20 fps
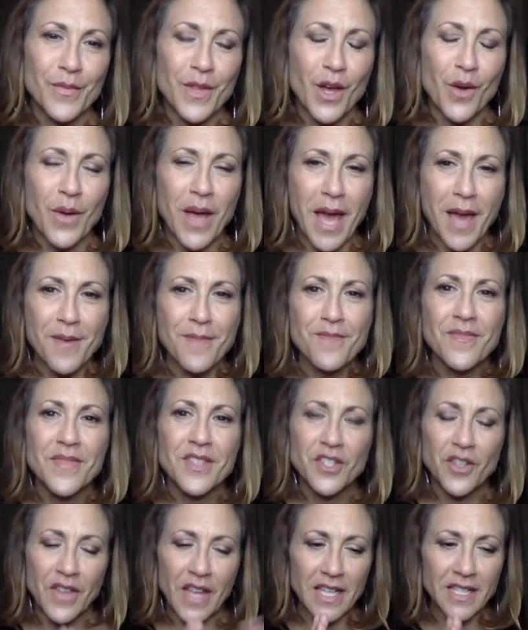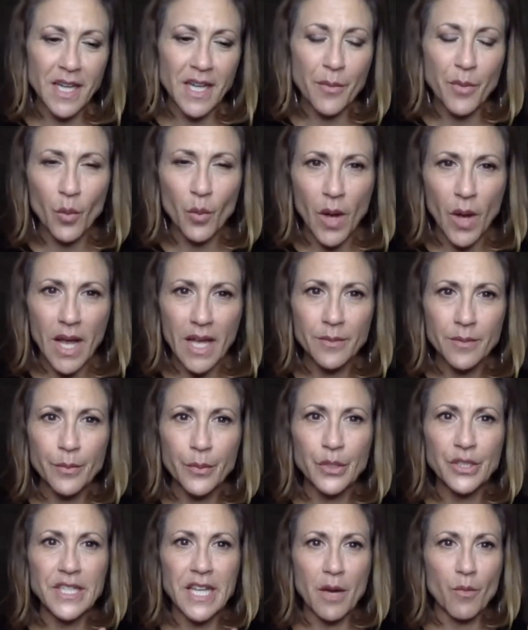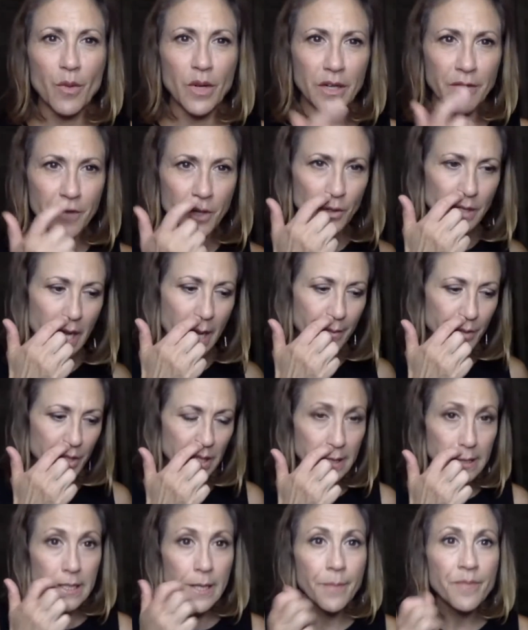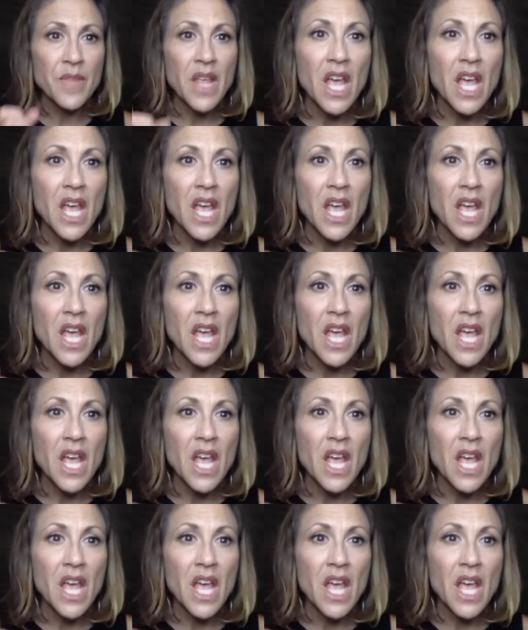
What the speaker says: Okay, so that's number 1. Put down one of those options.